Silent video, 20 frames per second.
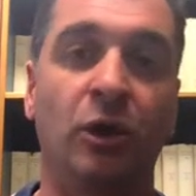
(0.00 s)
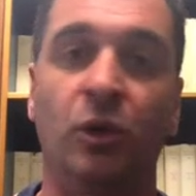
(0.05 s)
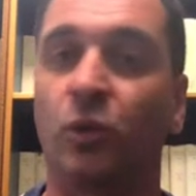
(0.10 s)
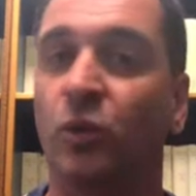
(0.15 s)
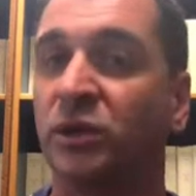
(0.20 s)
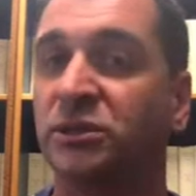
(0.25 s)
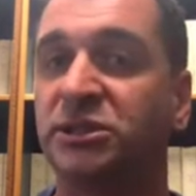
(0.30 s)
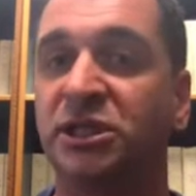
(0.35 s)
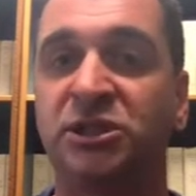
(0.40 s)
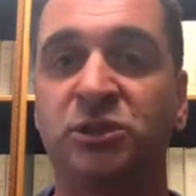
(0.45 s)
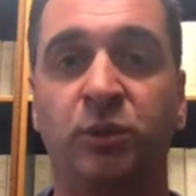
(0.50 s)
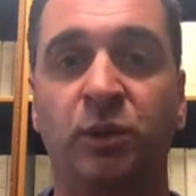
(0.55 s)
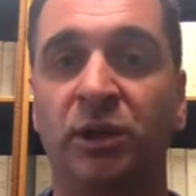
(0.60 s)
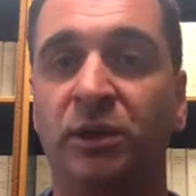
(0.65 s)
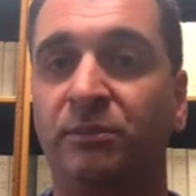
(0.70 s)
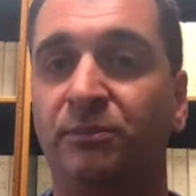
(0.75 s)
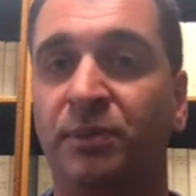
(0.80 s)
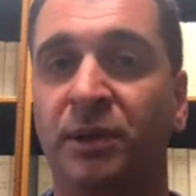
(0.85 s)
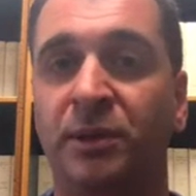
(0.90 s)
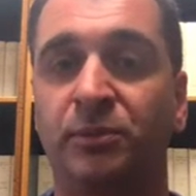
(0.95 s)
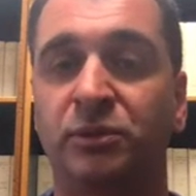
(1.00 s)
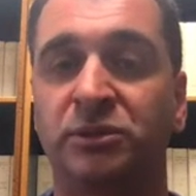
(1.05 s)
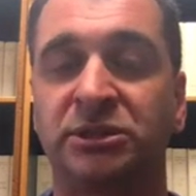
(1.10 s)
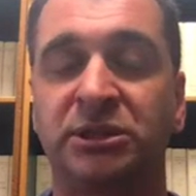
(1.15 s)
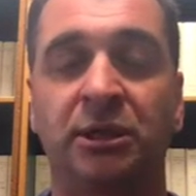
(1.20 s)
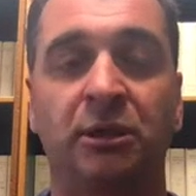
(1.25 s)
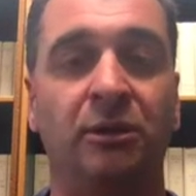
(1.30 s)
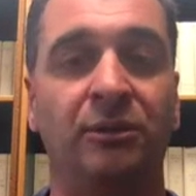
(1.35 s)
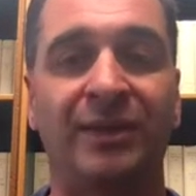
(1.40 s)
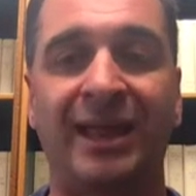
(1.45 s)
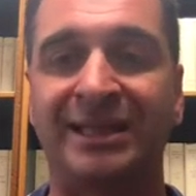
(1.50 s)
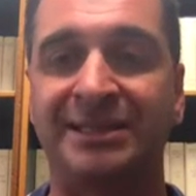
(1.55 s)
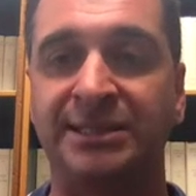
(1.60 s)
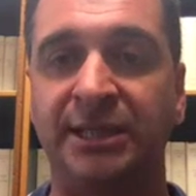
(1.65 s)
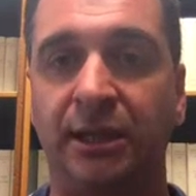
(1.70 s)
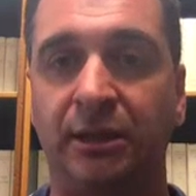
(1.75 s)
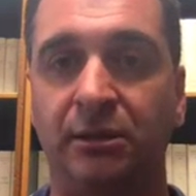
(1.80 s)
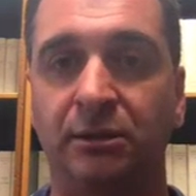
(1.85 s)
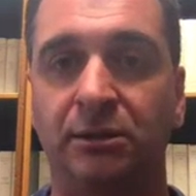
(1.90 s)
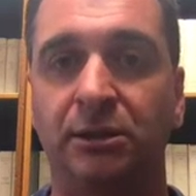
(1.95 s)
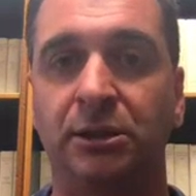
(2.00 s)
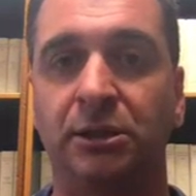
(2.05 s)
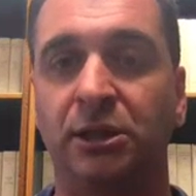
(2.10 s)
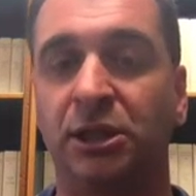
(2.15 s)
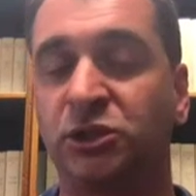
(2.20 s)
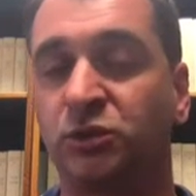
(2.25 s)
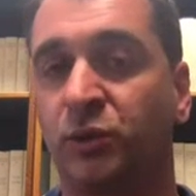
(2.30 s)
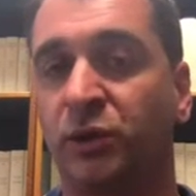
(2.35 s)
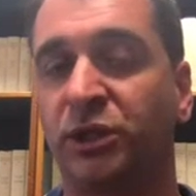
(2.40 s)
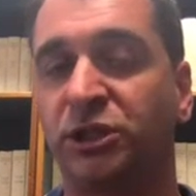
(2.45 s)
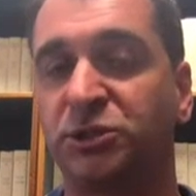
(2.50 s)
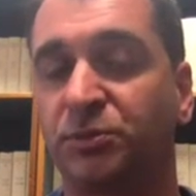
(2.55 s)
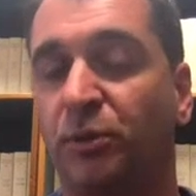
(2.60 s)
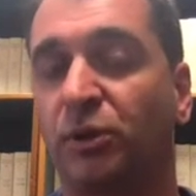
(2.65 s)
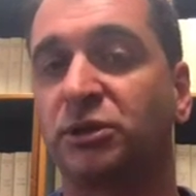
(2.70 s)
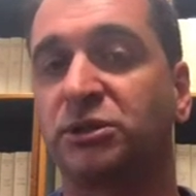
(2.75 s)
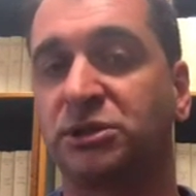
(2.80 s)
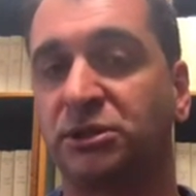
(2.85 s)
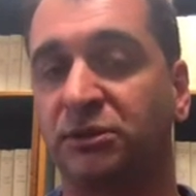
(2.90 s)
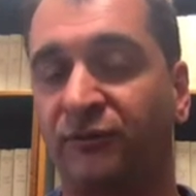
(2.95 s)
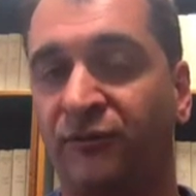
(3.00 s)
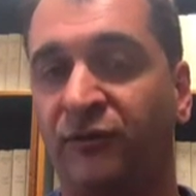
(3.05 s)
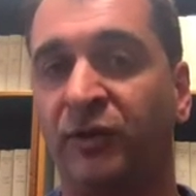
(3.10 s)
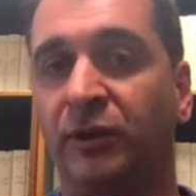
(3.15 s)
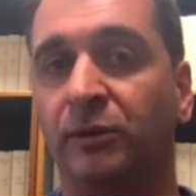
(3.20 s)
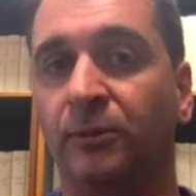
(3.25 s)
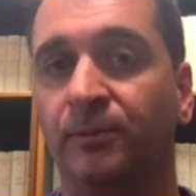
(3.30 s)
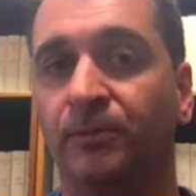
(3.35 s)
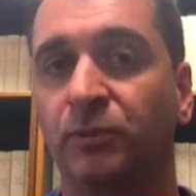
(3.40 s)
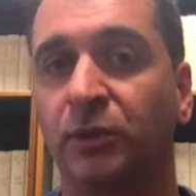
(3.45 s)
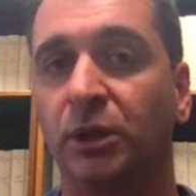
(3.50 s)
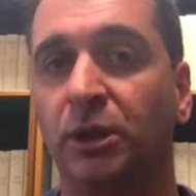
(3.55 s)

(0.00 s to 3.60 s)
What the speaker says: Once these 20 people sell, that's it. These 20 spots fill.